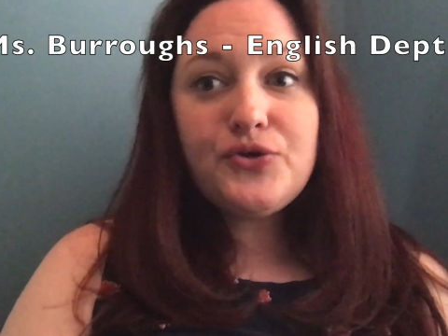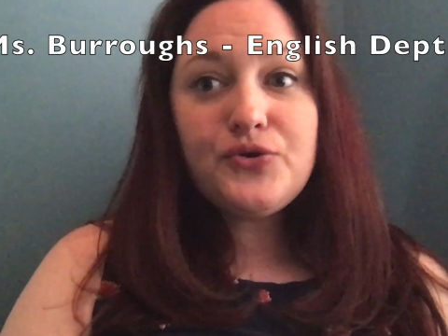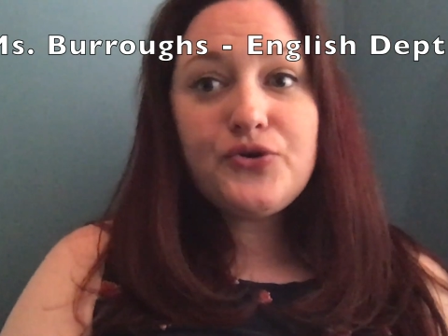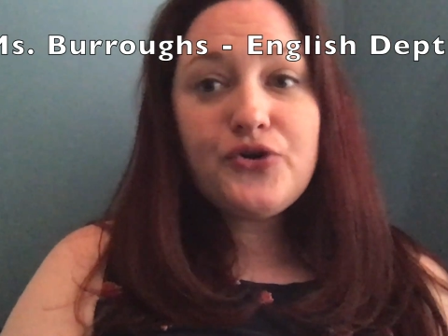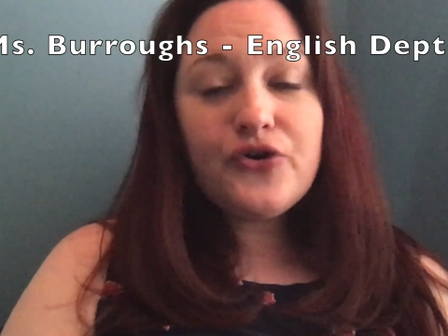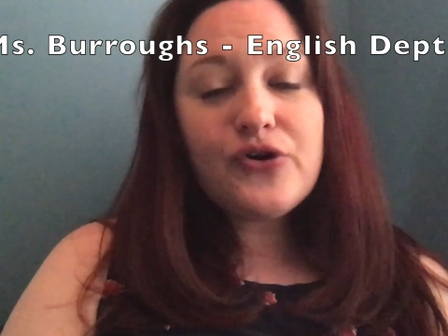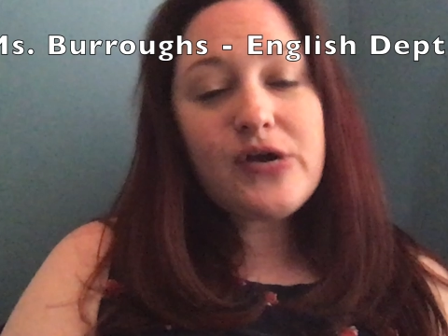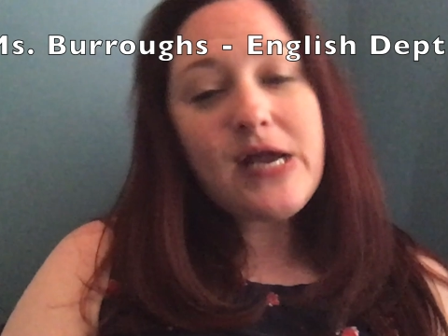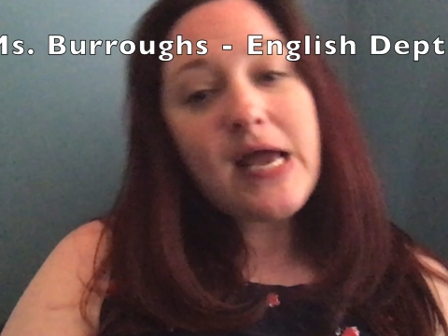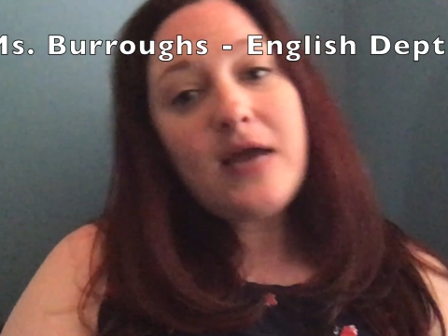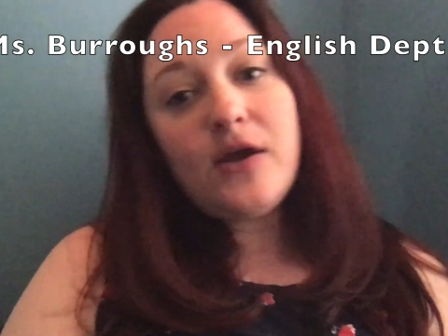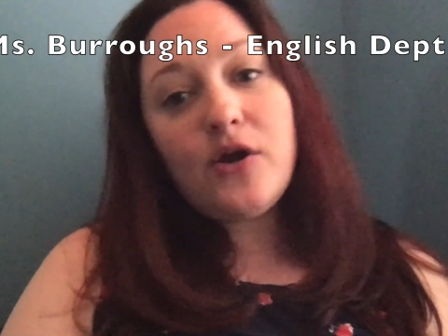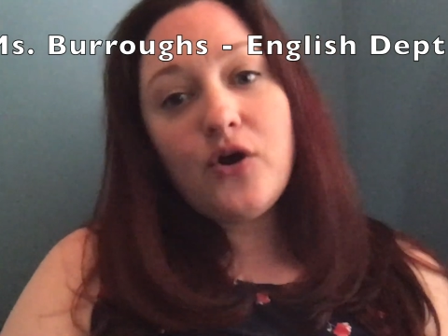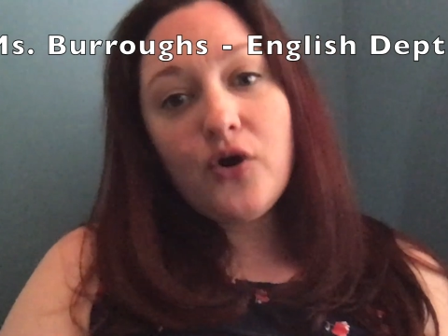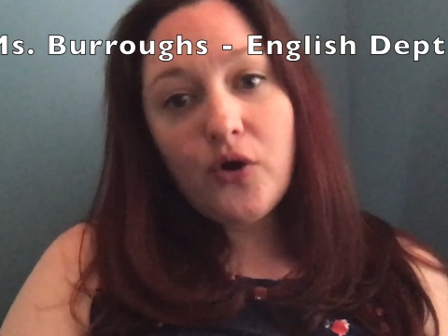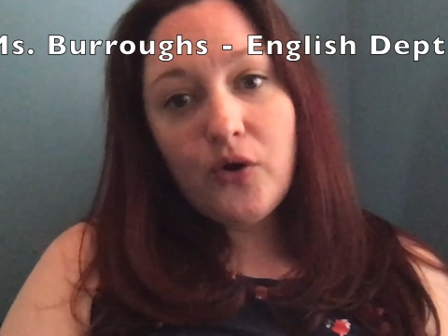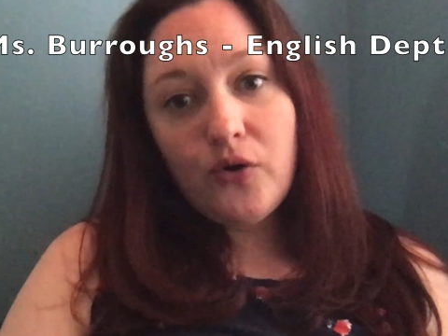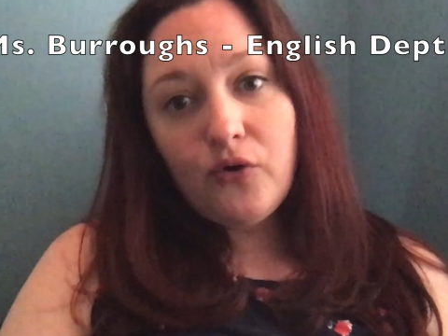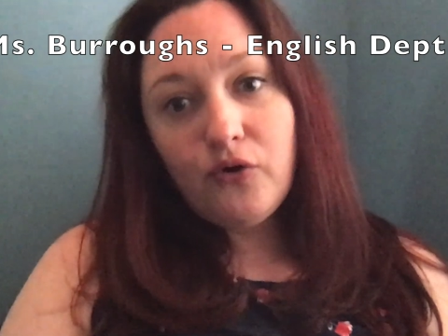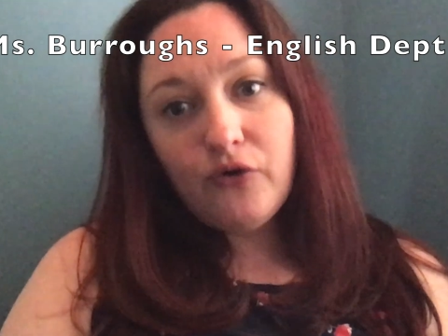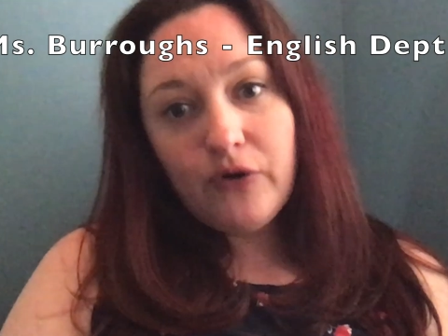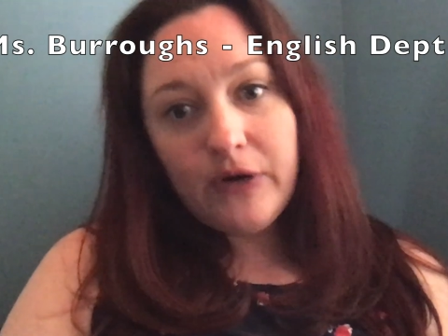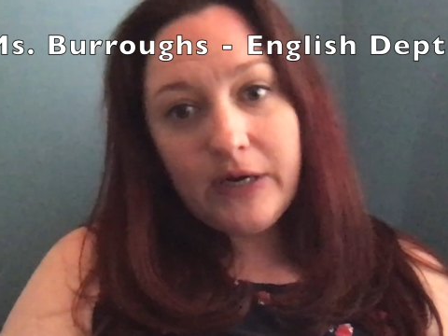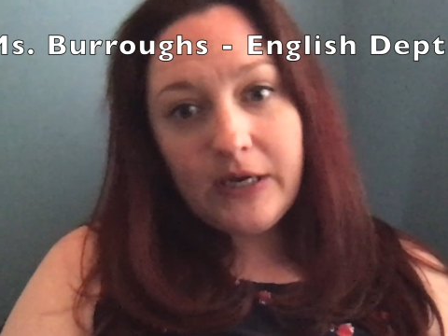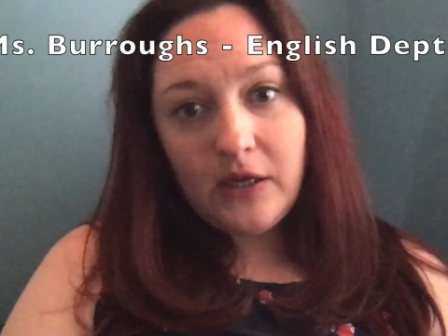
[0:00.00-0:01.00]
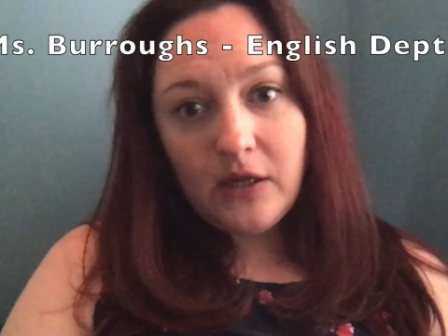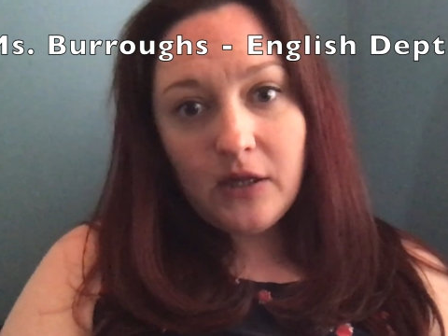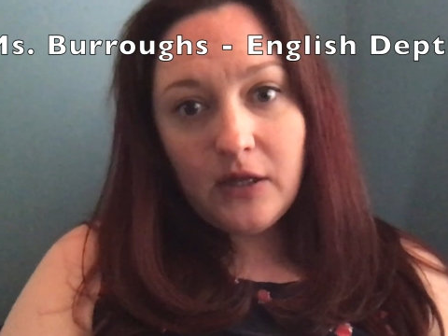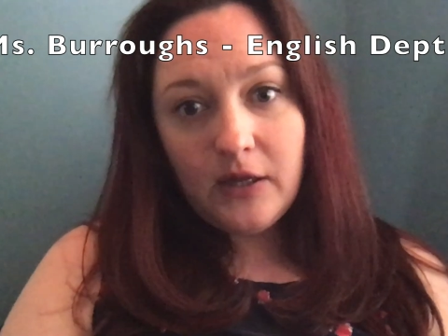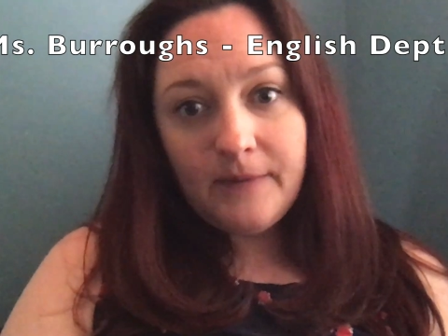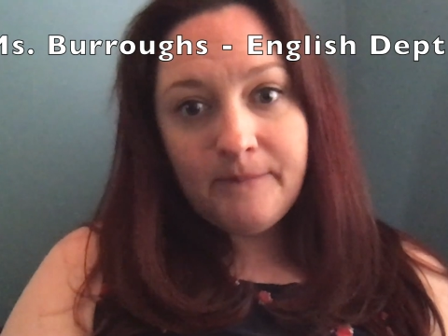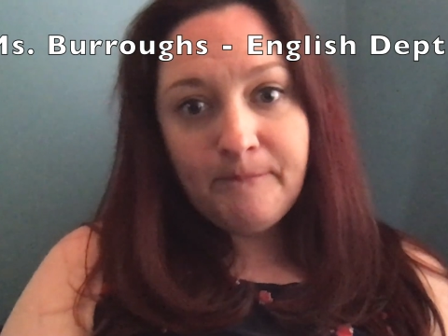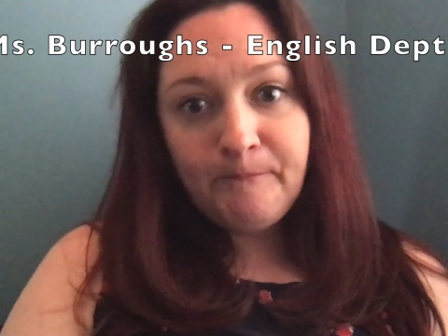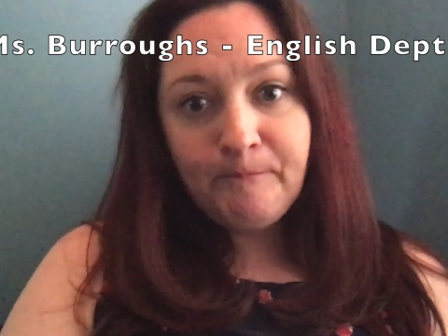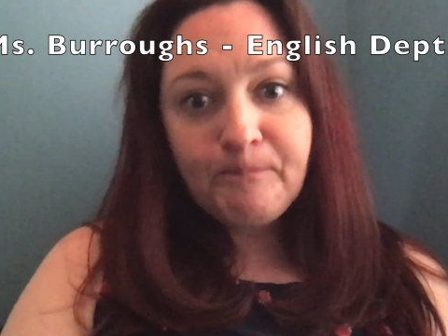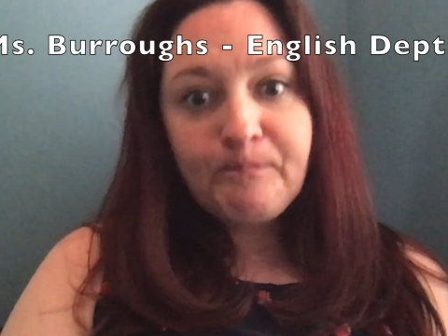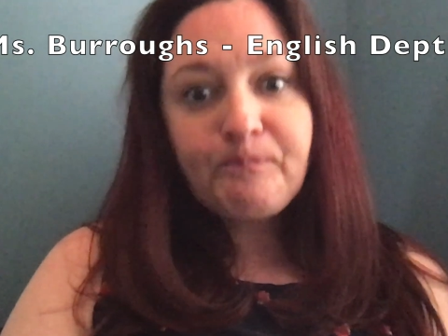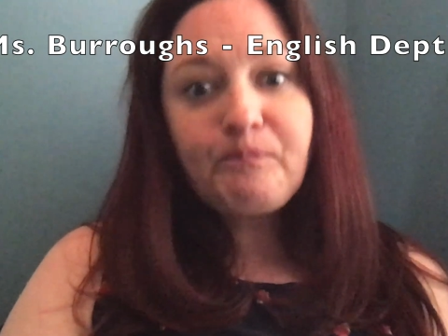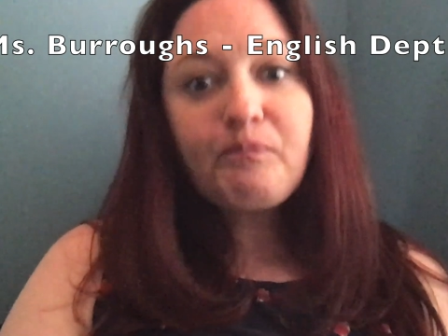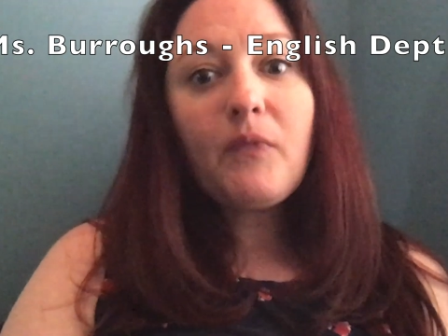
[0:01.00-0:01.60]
create your own curriculum,